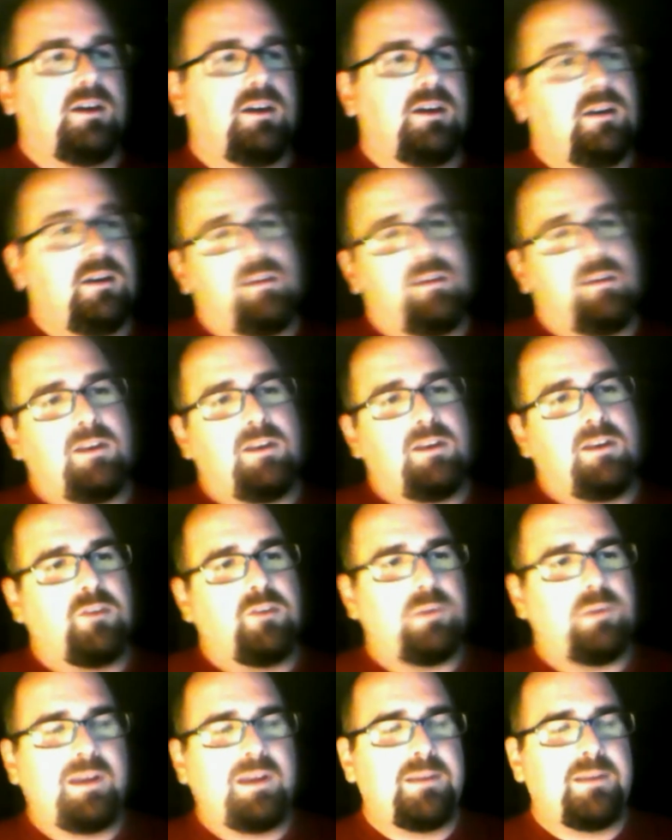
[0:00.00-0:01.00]
you know, it's
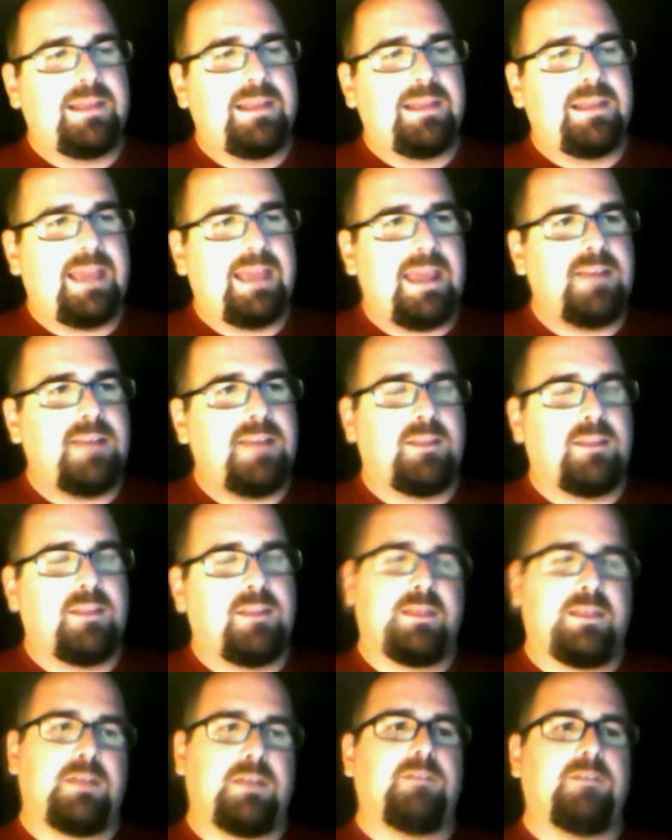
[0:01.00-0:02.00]
probably going to be like
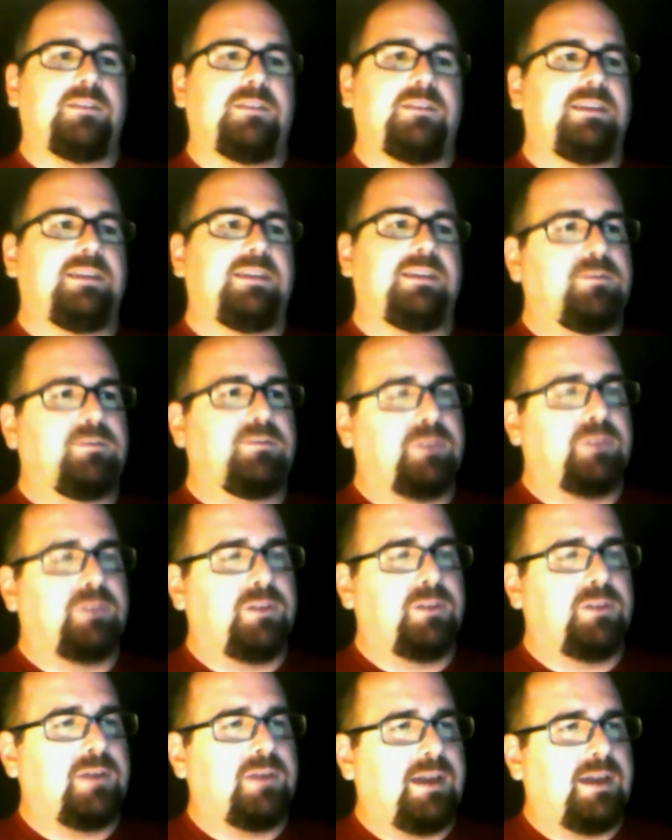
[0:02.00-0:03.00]
813 for
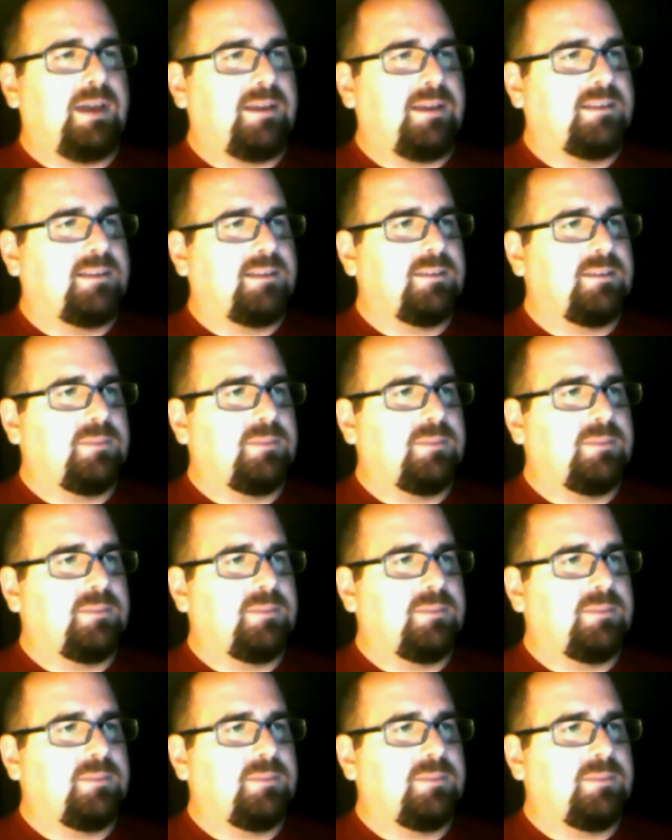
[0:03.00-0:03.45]
you guys